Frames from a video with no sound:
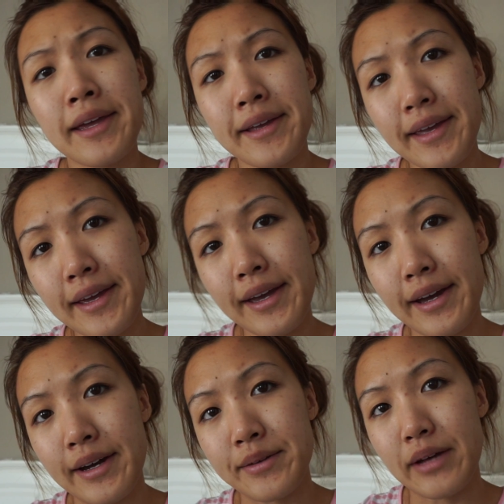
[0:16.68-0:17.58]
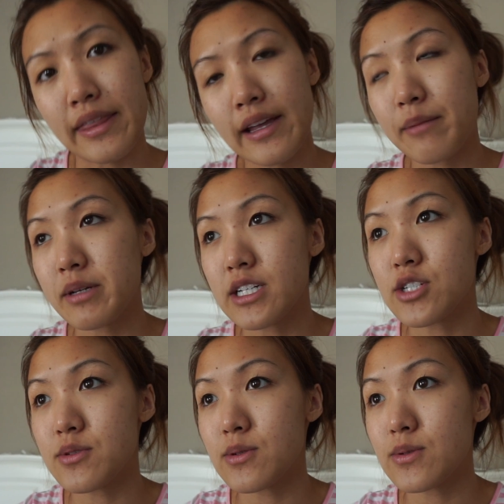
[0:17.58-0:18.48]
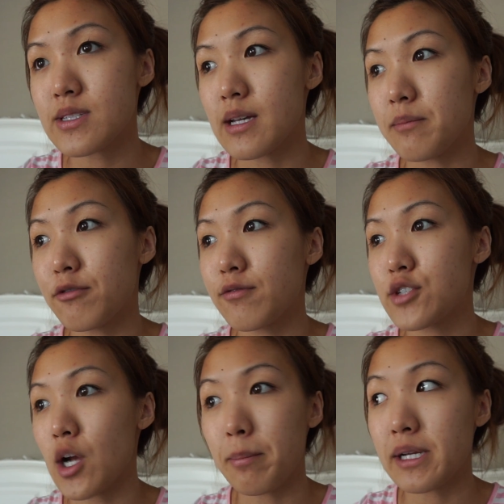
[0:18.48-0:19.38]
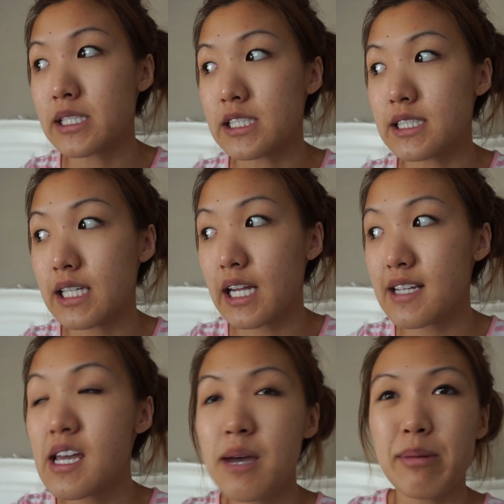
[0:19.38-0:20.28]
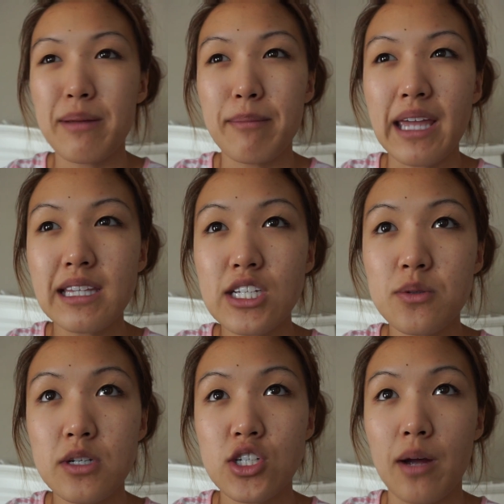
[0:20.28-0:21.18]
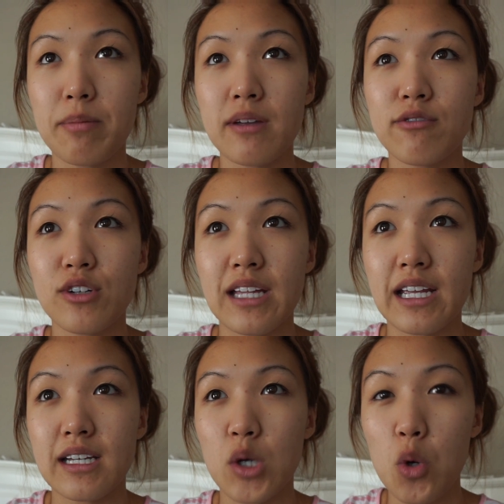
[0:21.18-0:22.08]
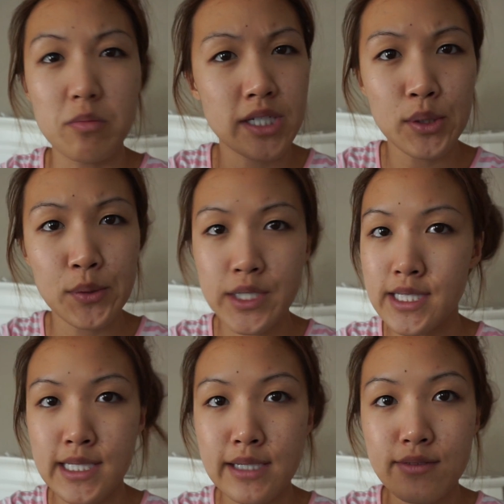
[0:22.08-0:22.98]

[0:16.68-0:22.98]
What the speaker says: yeah, I think I'm gonna do some shopping today, but I'm mainly doing shopping for like home decor stuff.